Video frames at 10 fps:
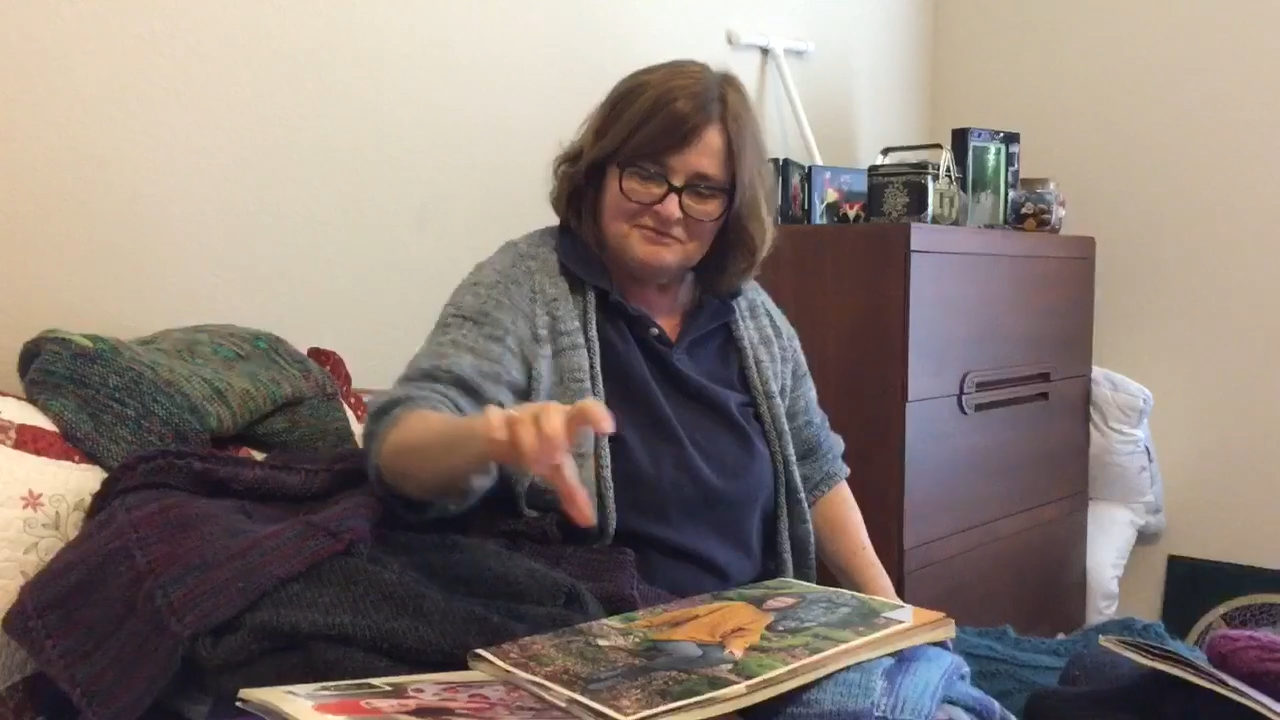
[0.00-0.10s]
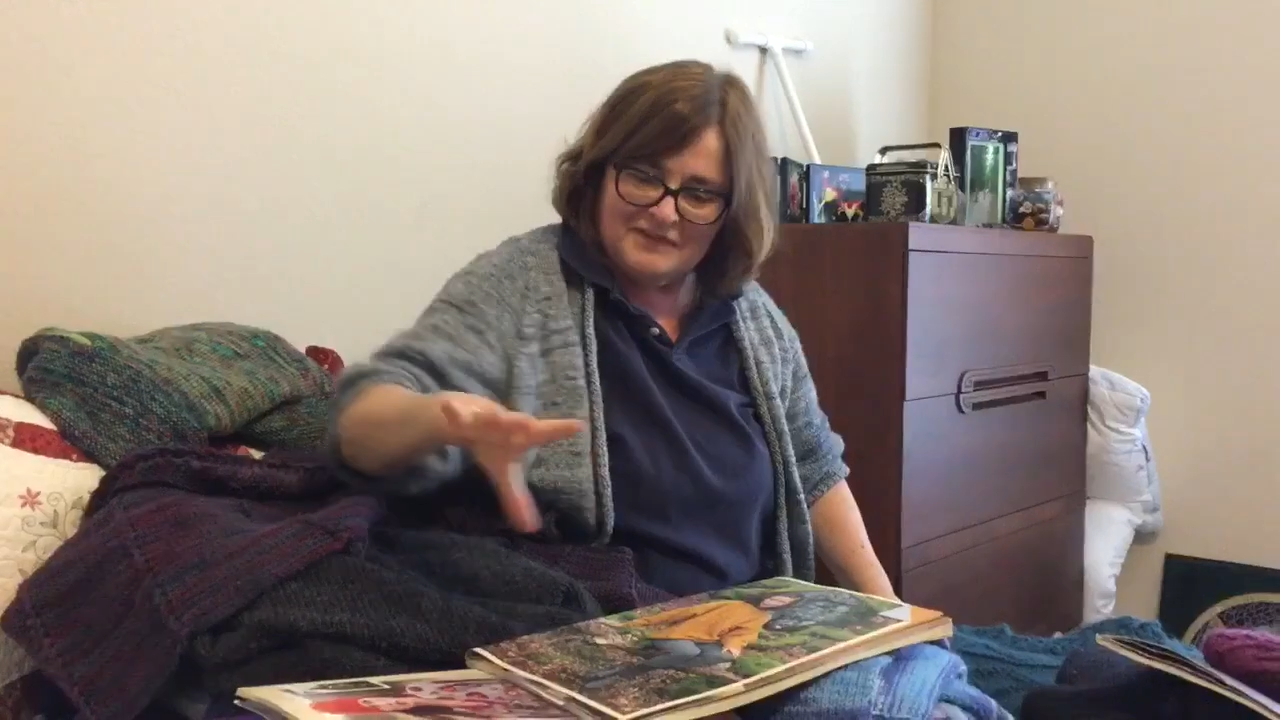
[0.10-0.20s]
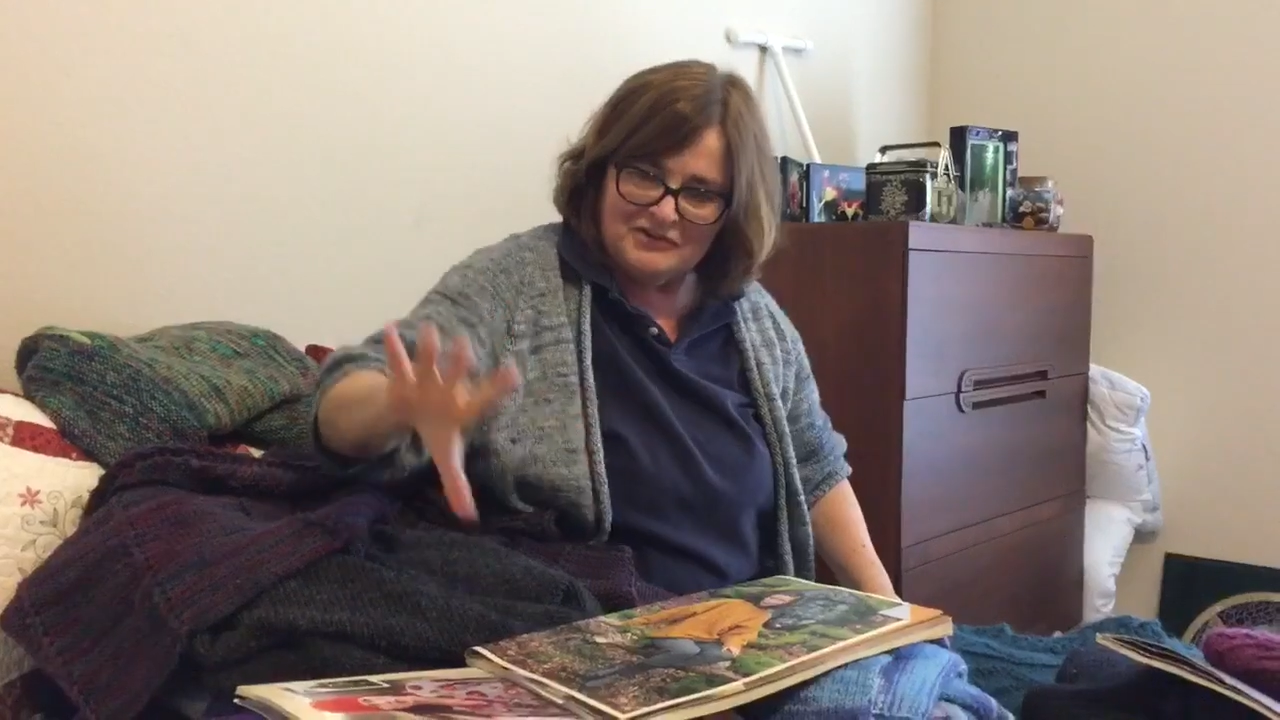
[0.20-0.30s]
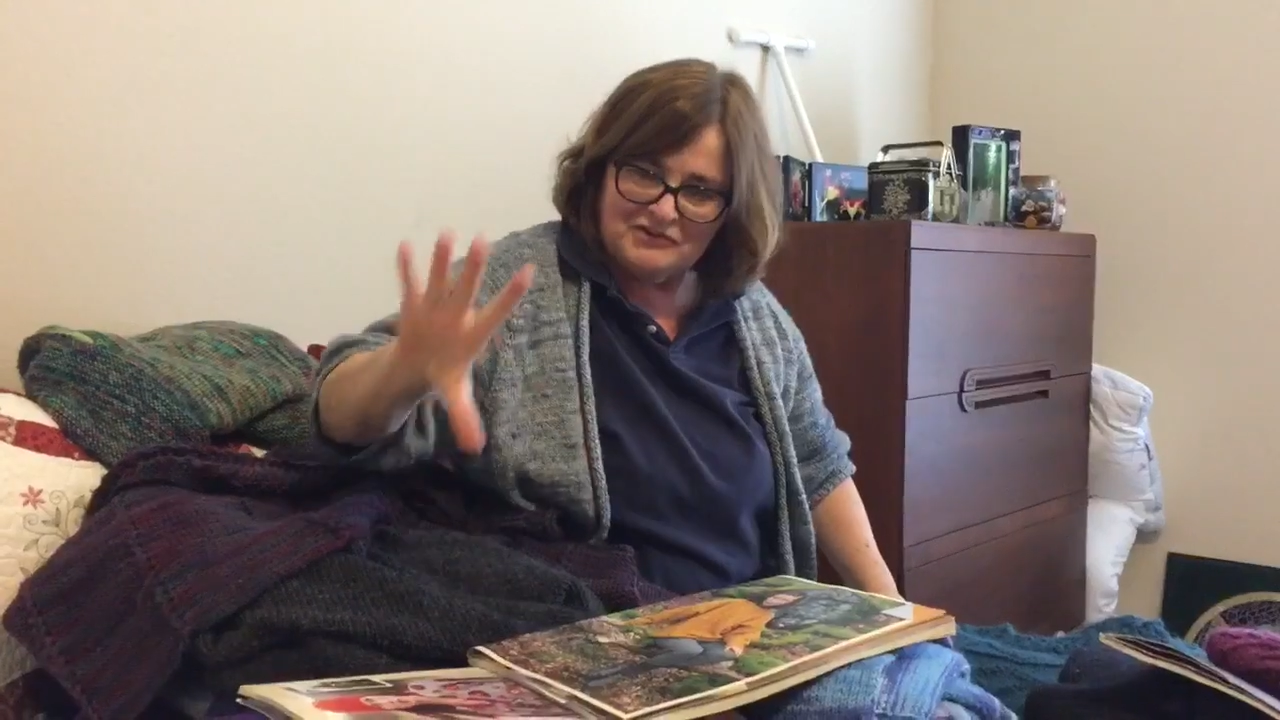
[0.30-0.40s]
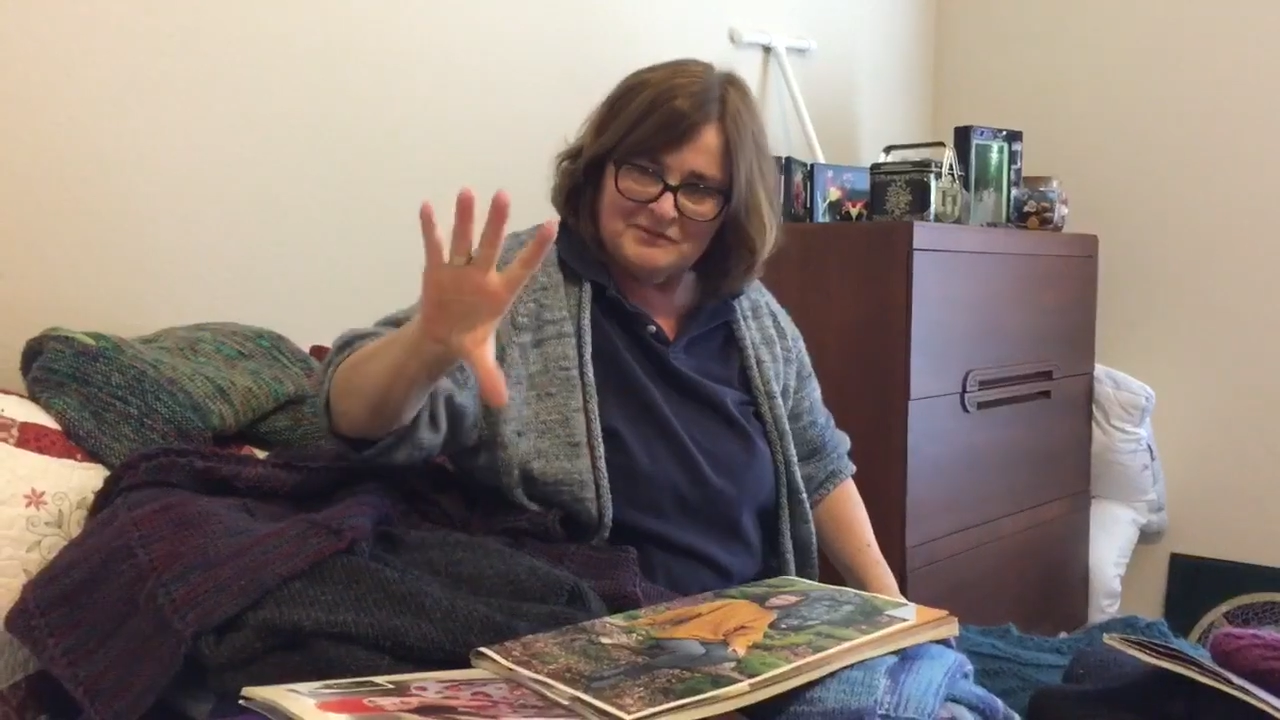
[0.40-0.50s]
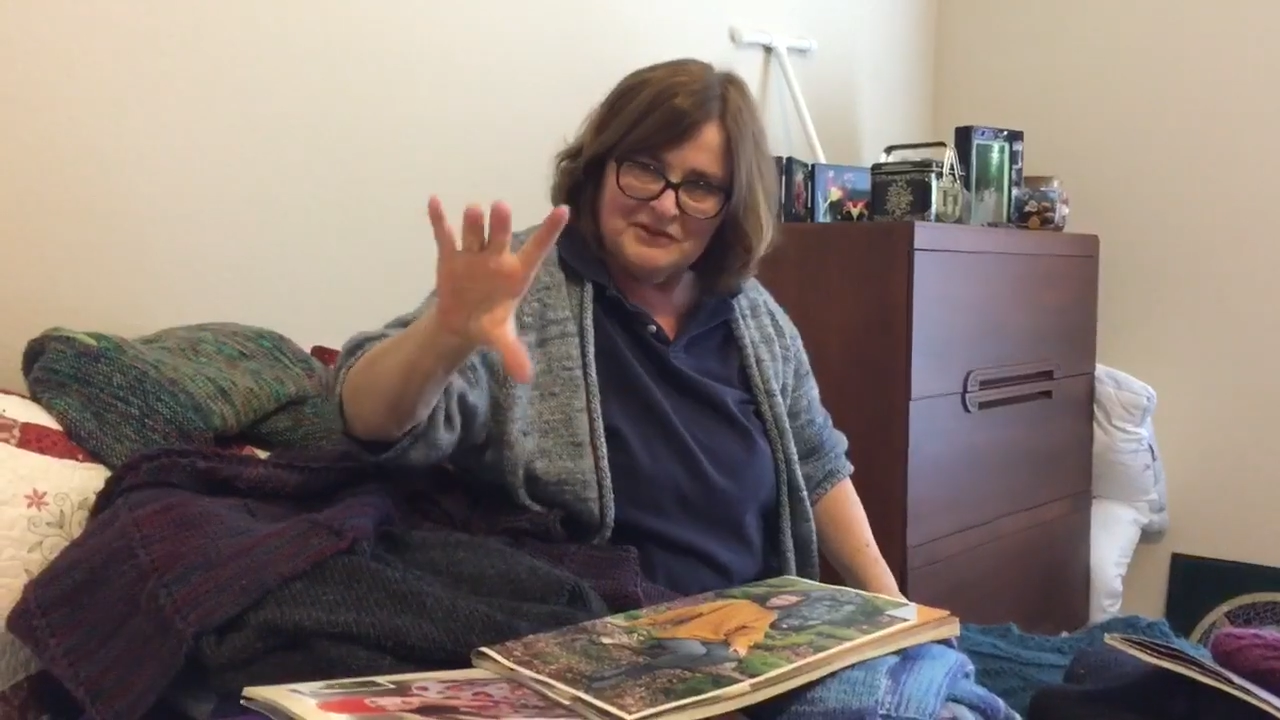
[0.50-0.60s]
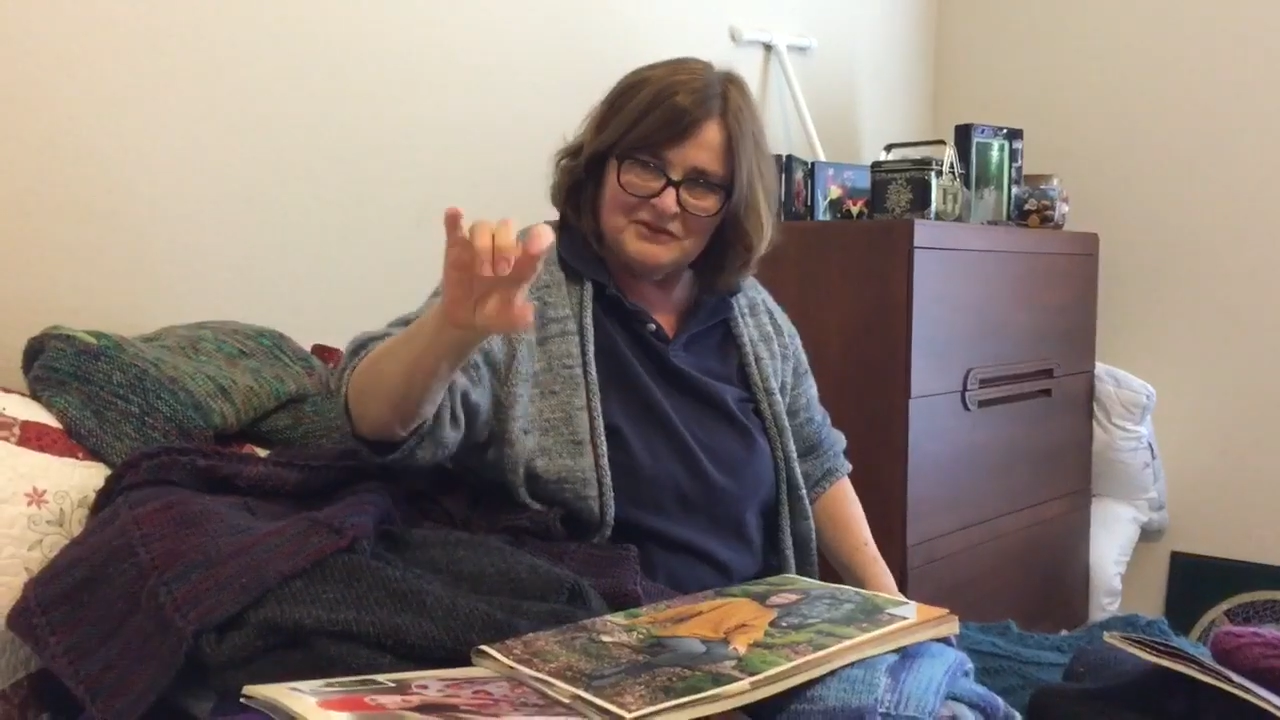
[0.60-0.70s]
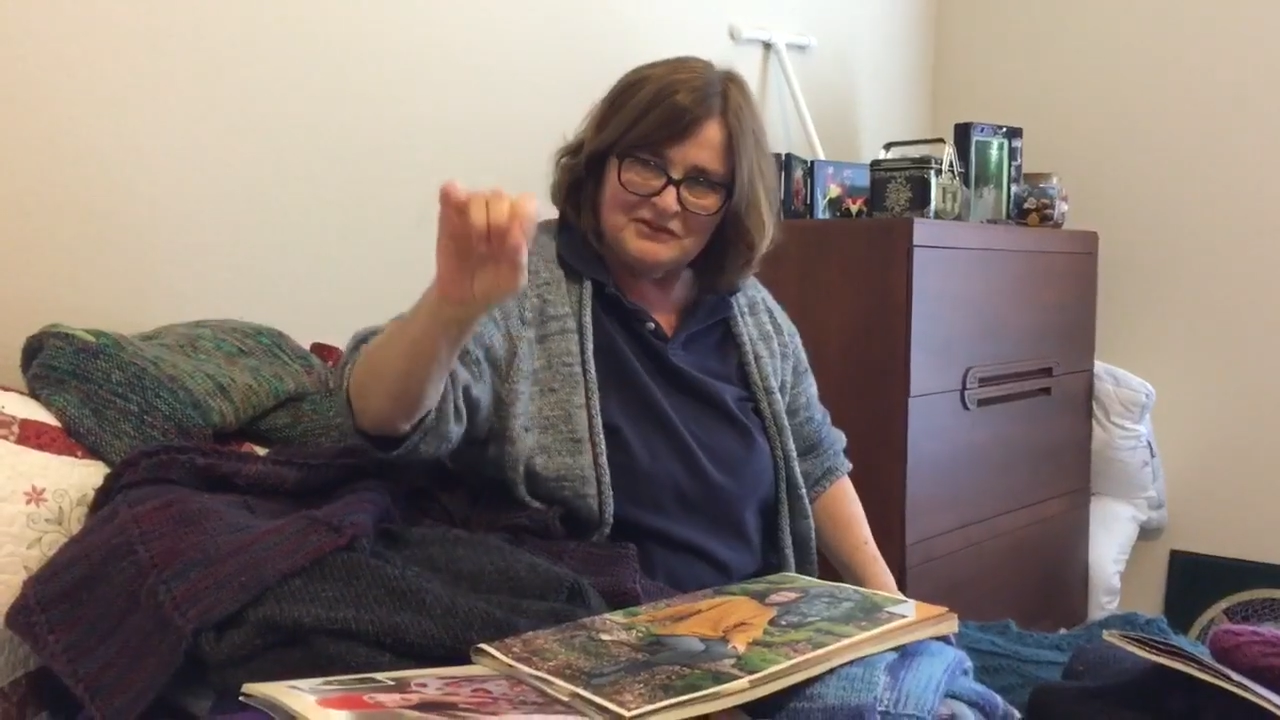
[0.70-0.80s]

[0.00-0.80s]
measurement.